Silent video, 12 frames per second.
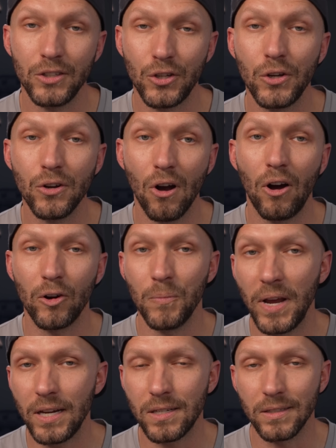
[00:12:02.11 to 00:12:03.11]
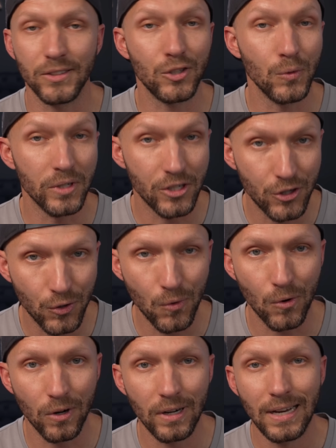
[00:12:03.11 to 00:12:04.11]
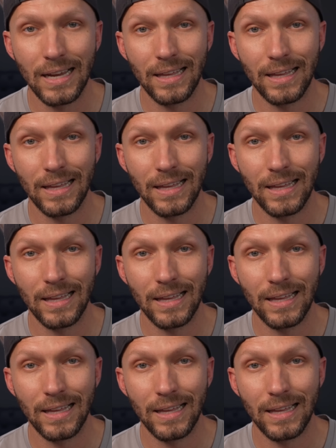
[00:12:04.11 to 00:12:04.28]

to your automations to ensure